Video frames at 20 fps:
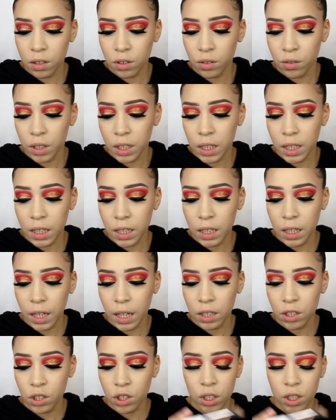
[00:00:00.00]
3D
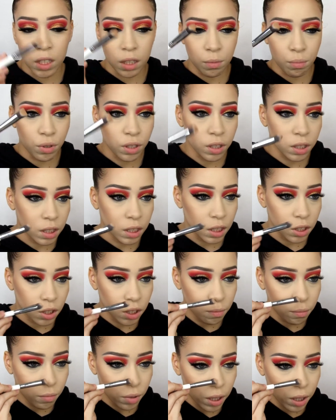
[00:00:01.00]
HD
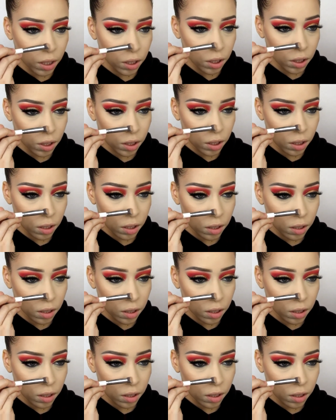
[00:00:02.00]
Precision brush.